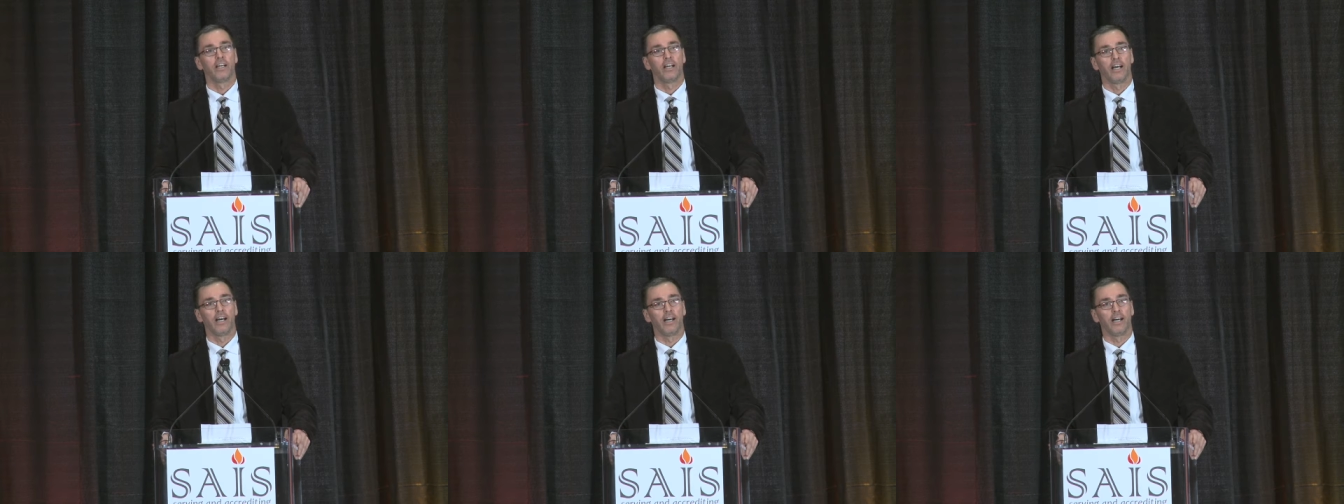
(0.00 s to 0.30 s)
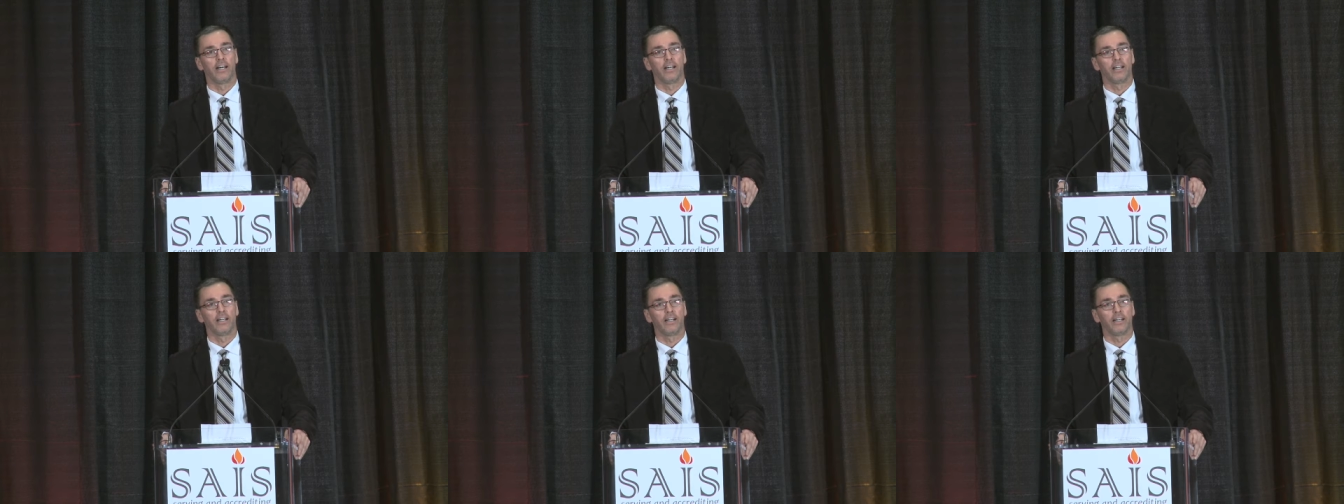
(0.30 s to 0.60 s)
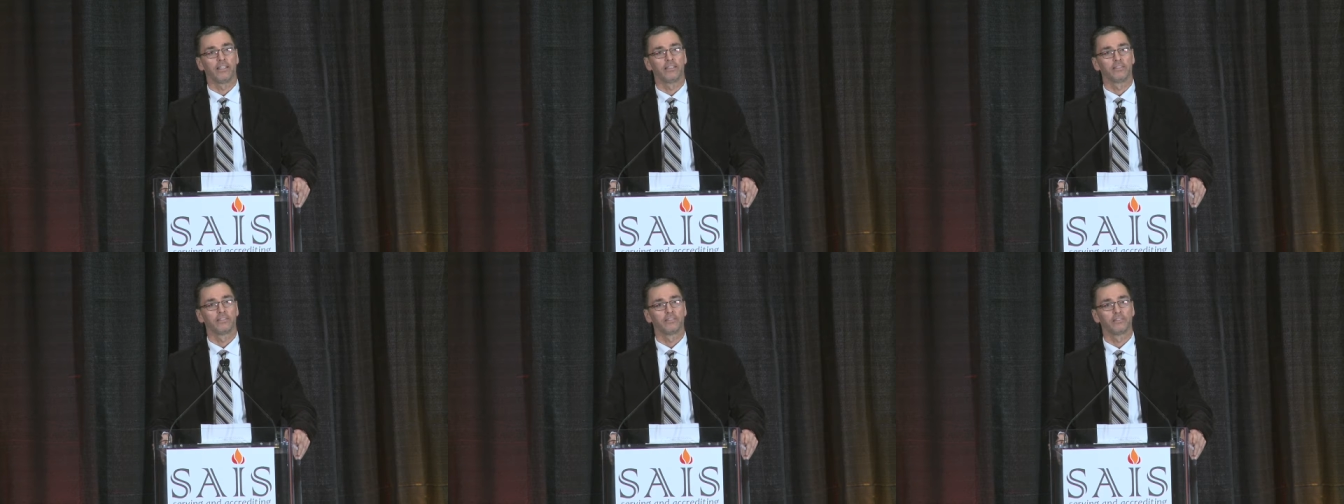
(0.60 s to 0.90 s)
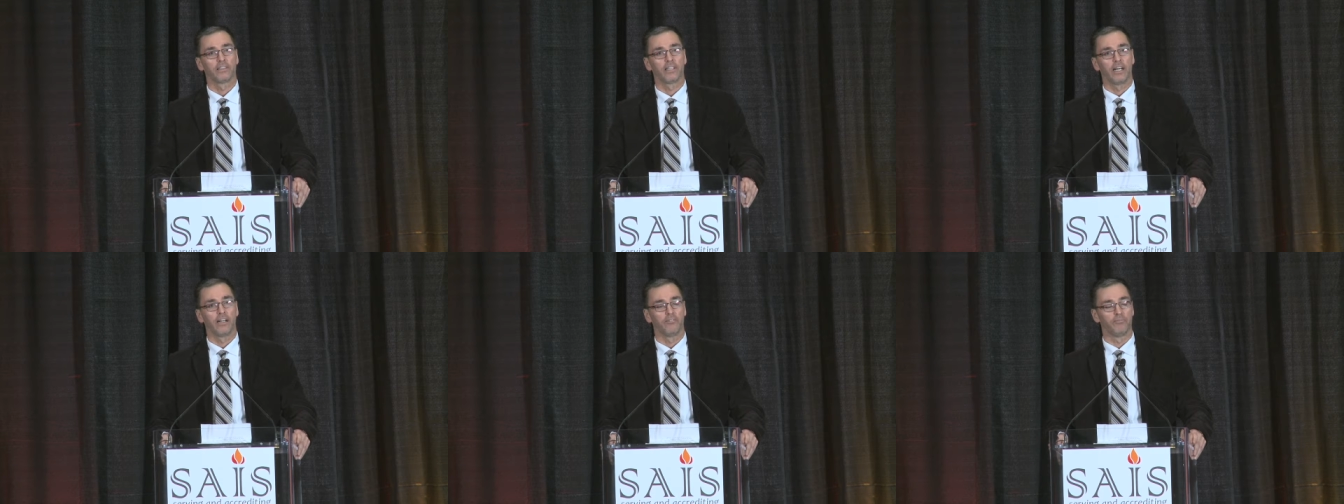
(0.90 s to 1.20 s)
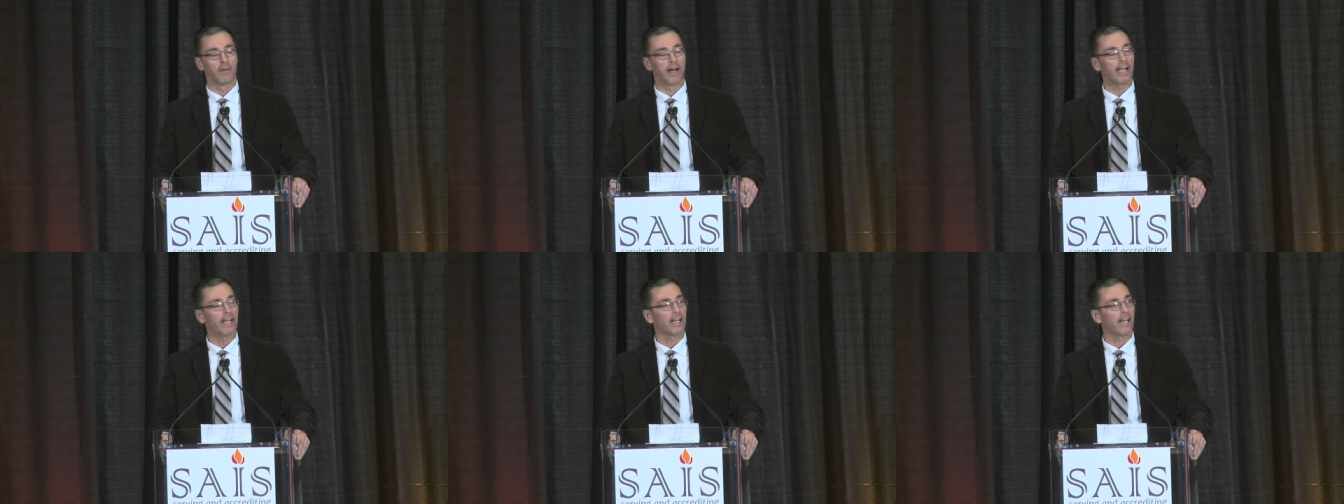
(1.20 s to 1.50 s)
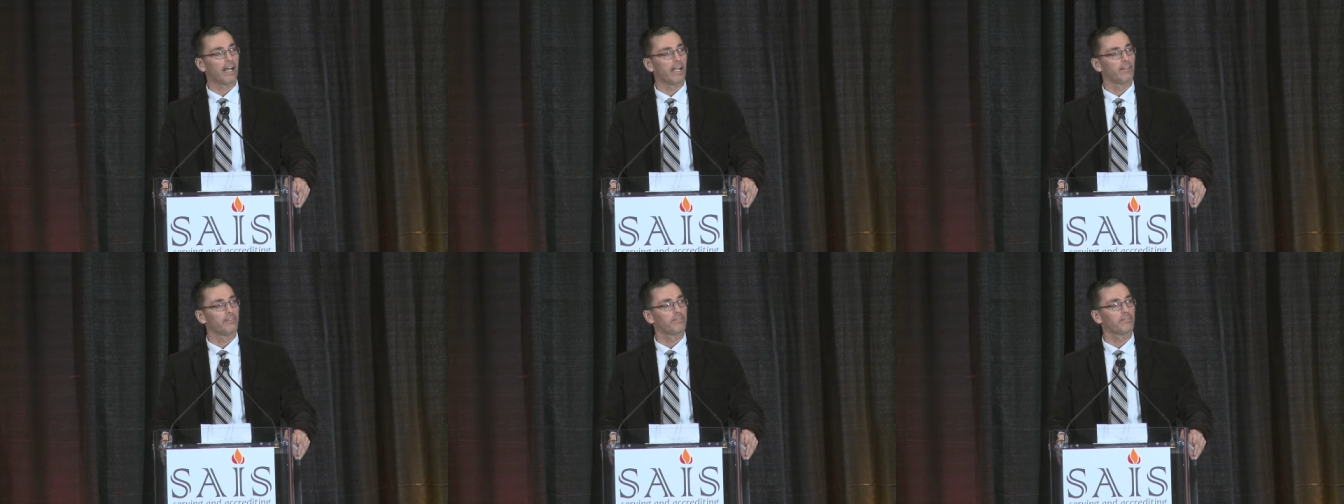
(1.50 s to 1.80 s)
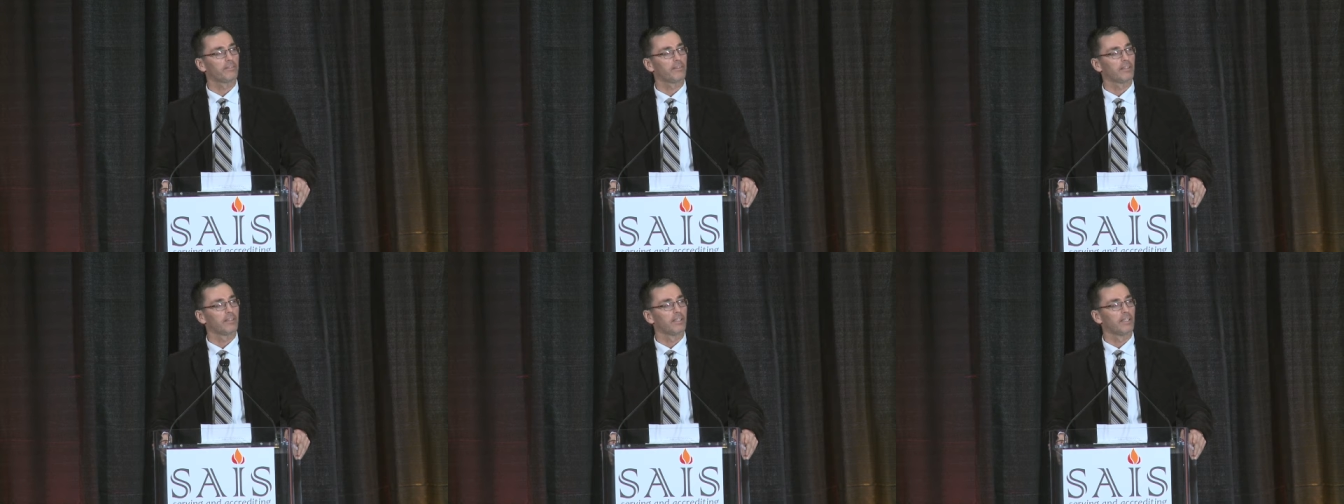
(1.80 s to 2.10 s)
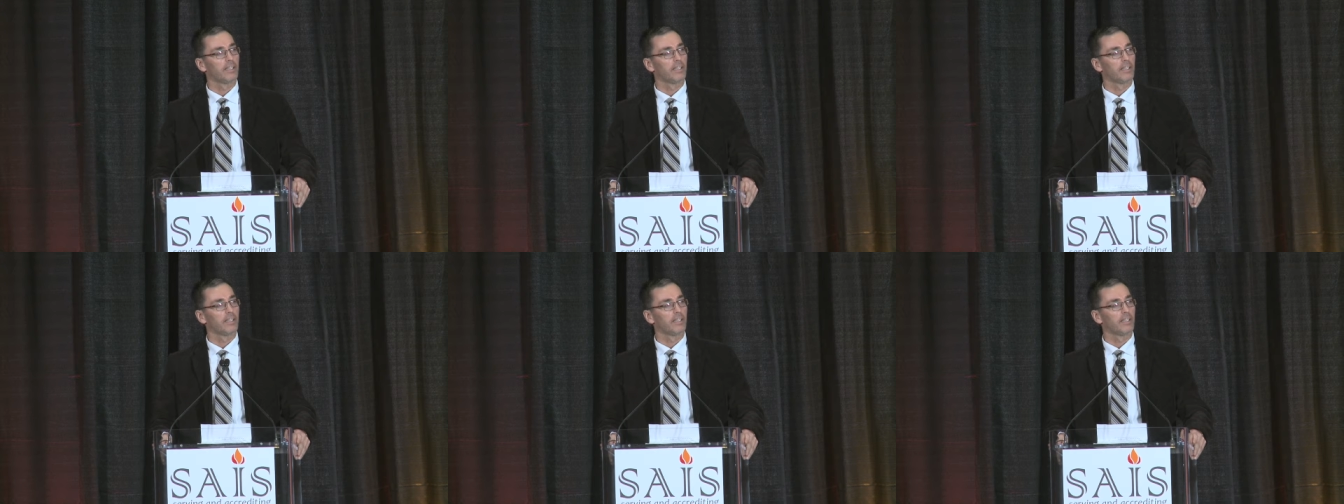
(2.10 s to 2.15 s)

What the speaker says: of my life